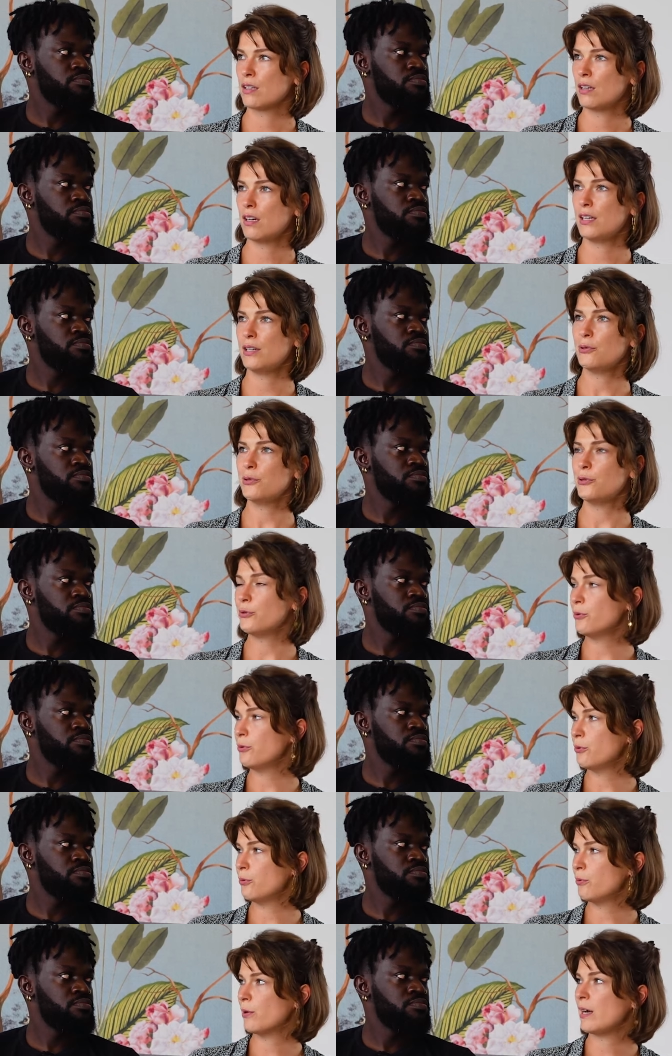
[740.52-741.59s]
Speaker 1: I don't
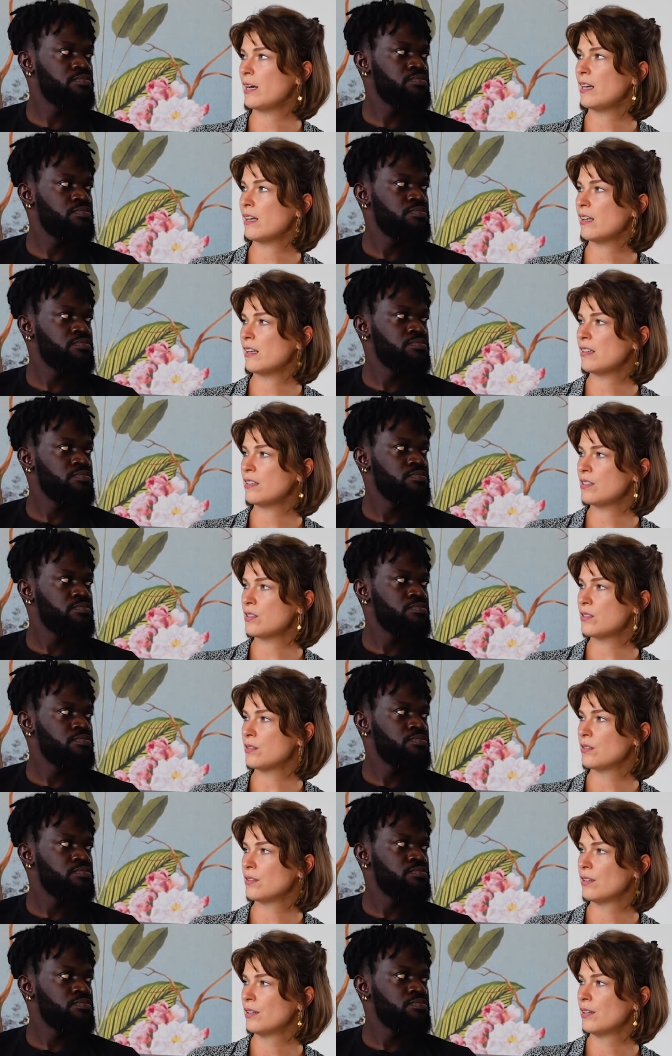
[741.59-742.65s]
know why that is.
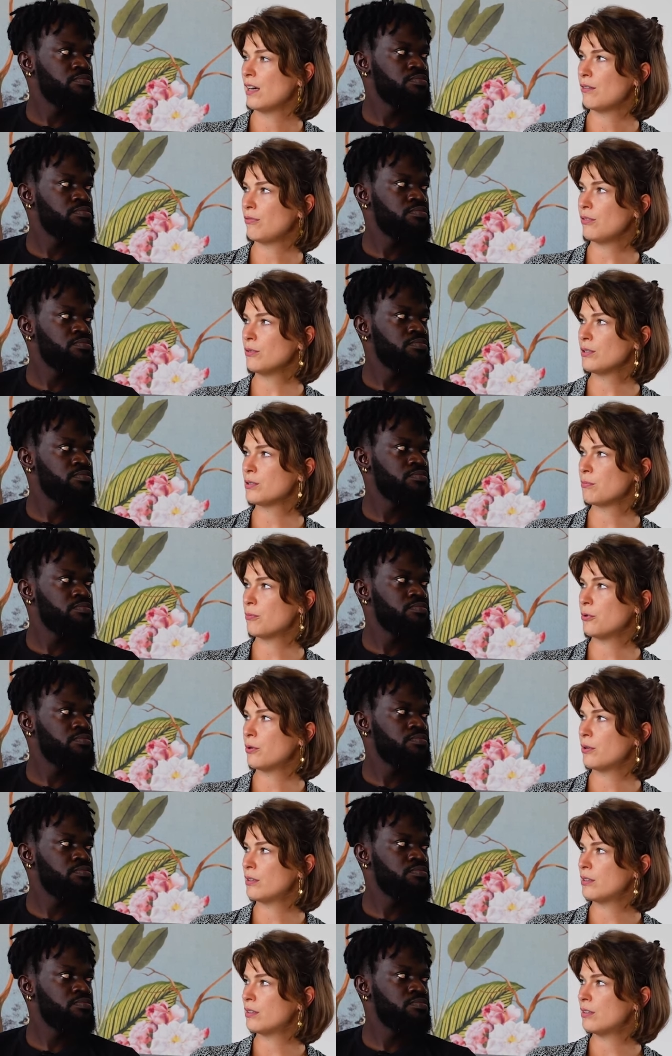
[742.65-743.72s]
I feel it's
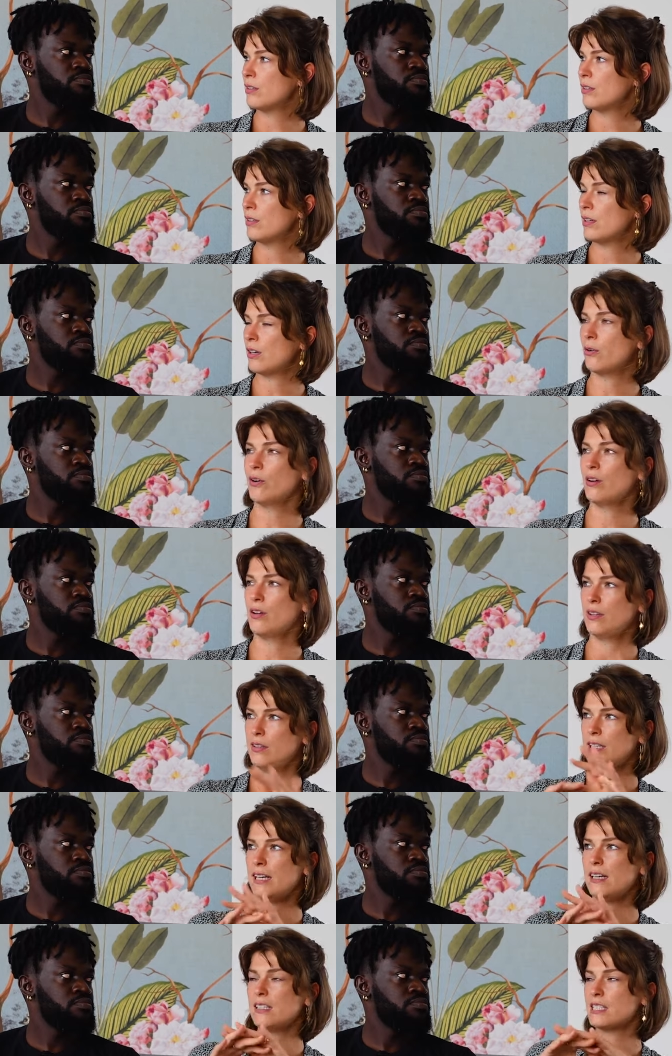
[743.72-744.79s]
more
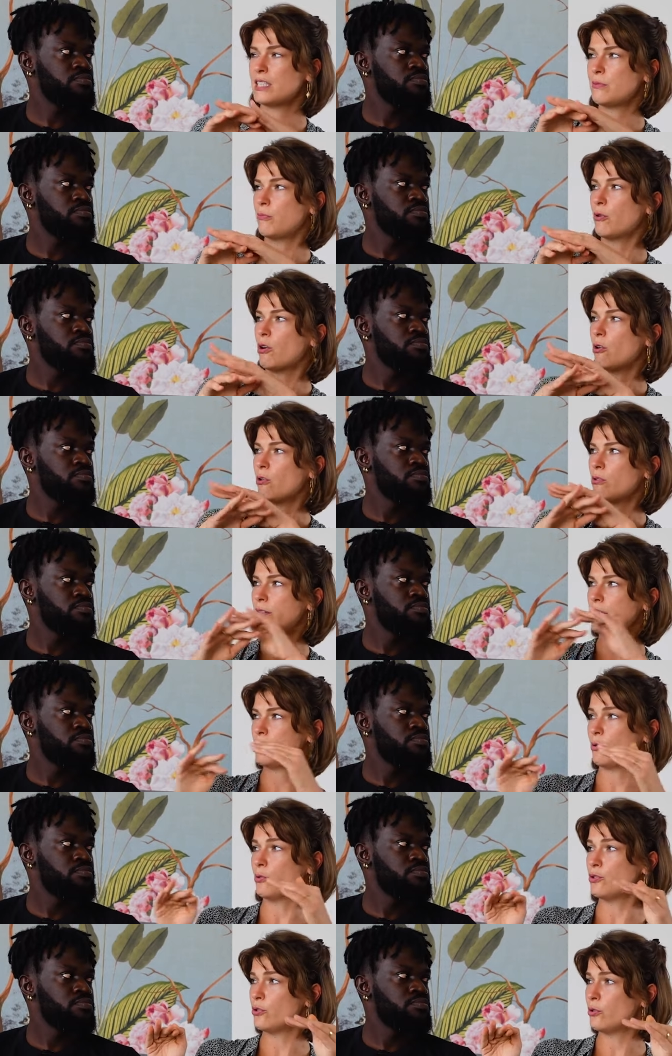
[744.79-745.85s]
Netherlands is more
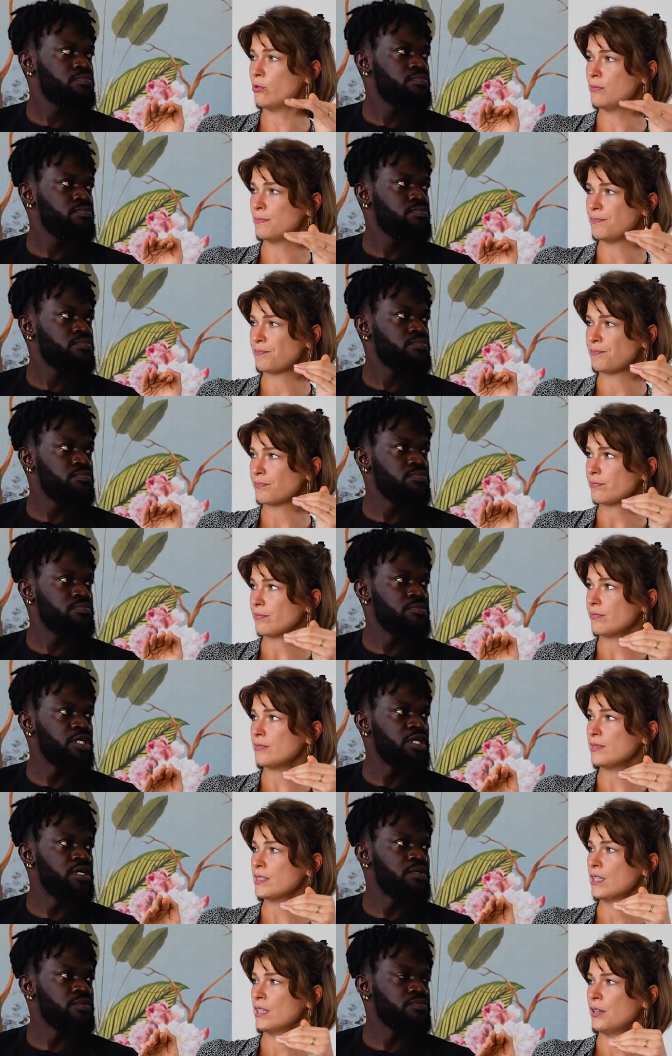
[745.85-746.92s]
horizontal.
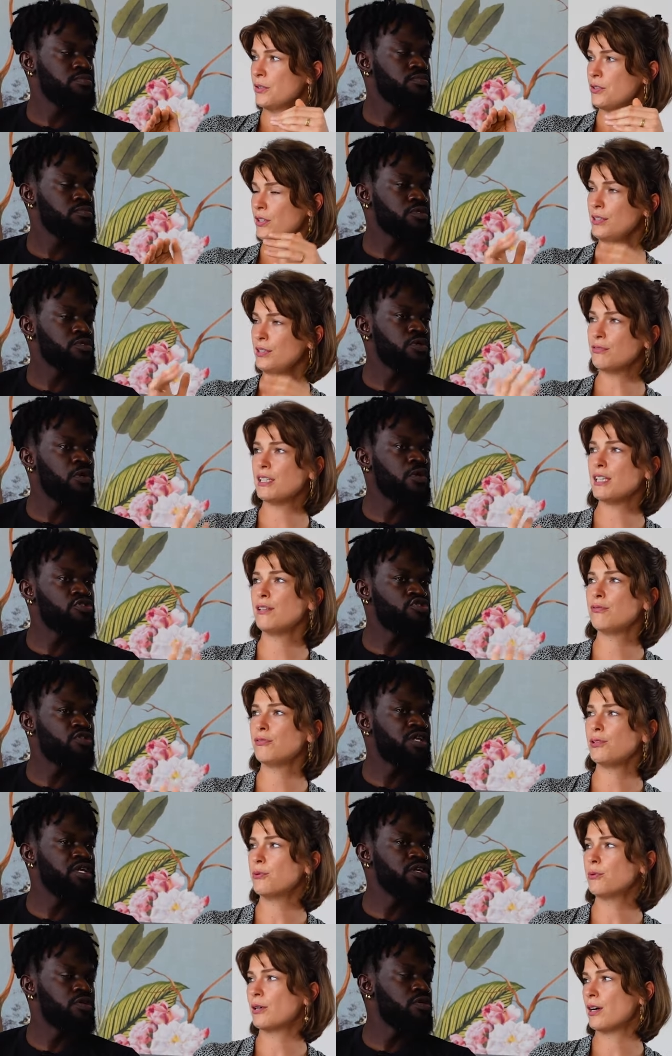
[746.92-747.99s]
Speaker 2: Yeah. So even
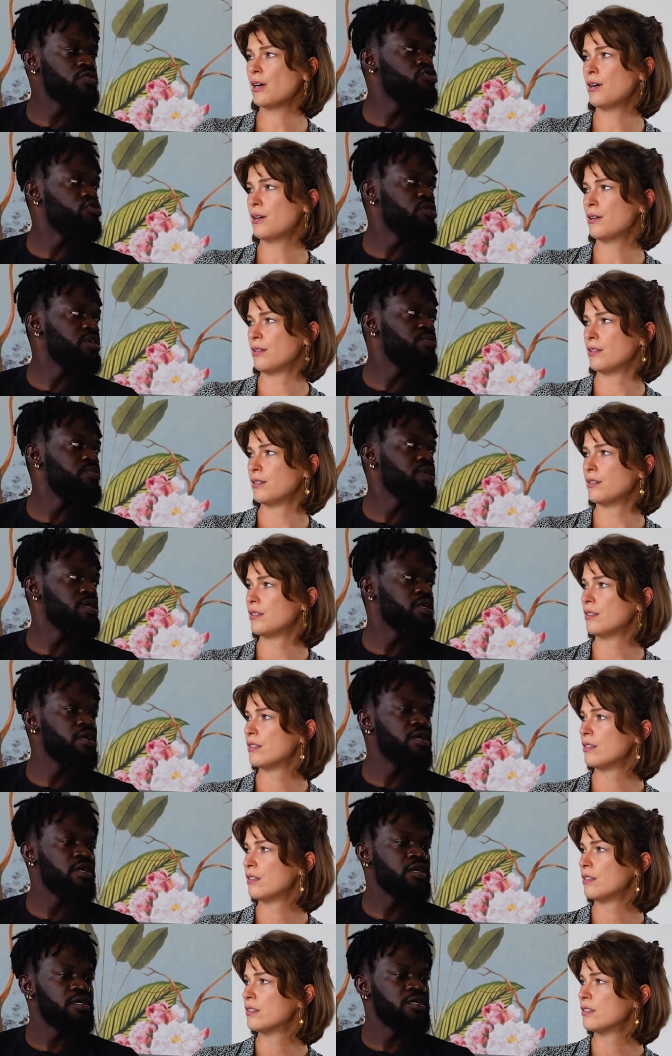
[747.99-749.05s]
culturally, if you are, culturally we
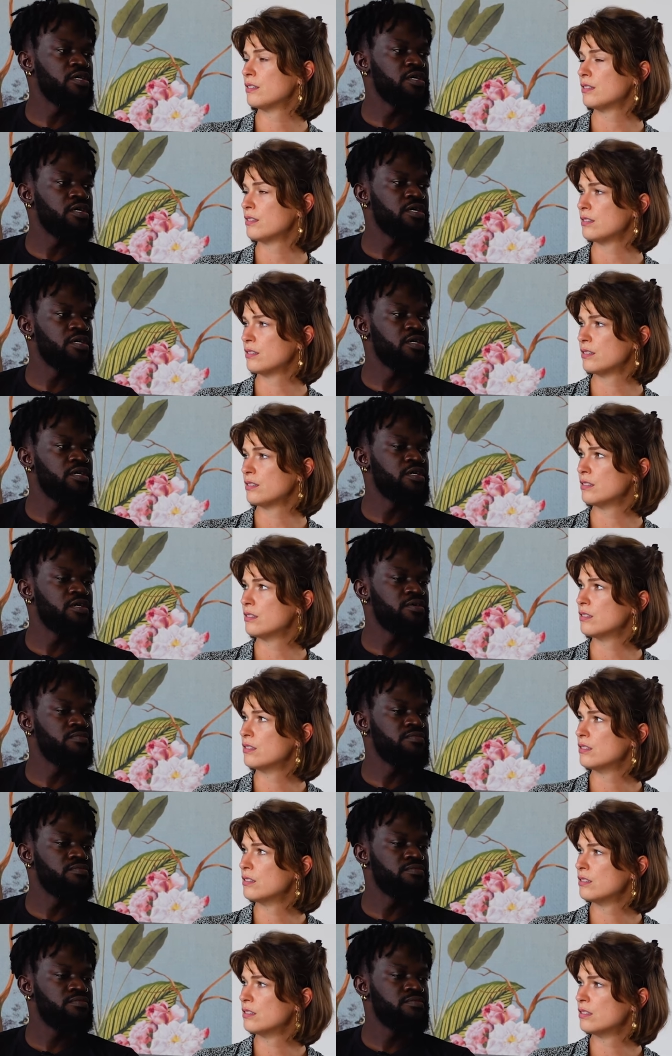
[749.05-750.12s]
are,
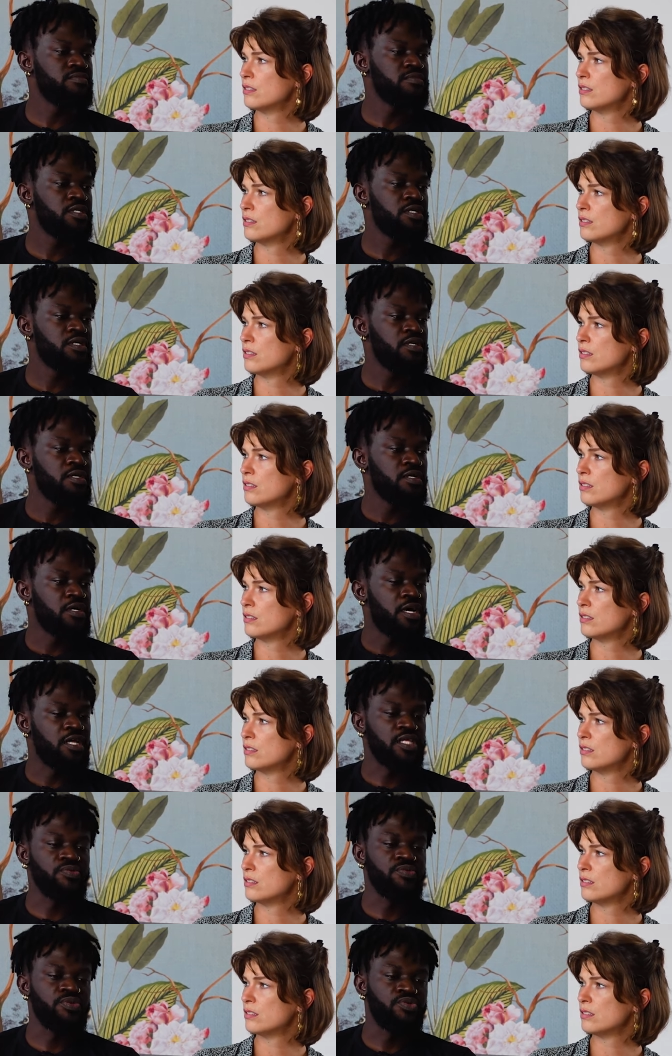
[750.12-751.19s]
um, I
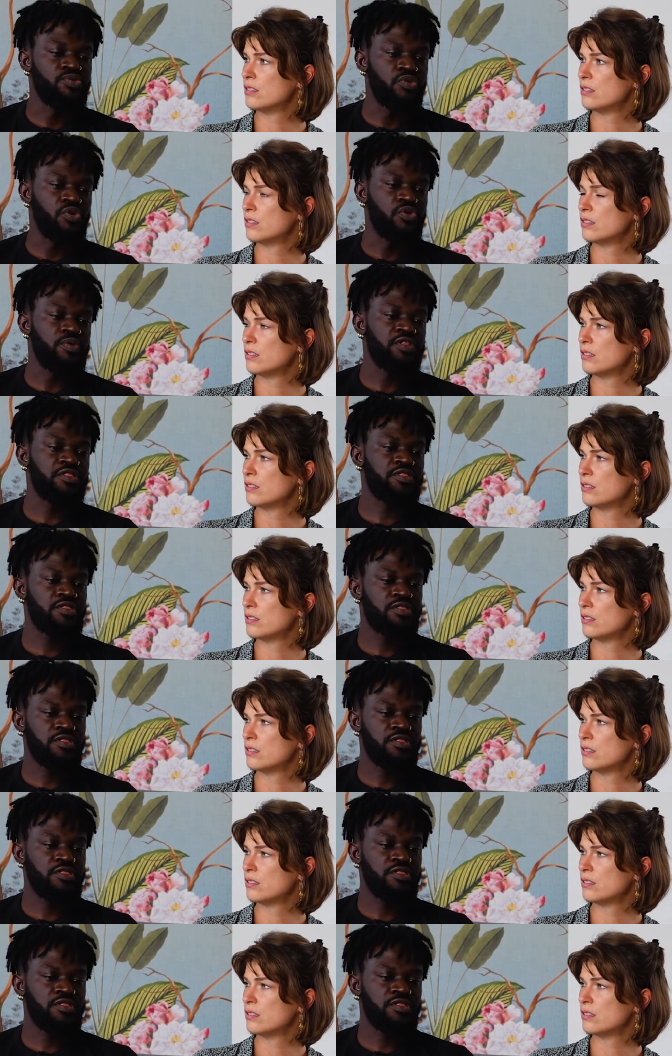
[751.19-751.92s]
think we roll with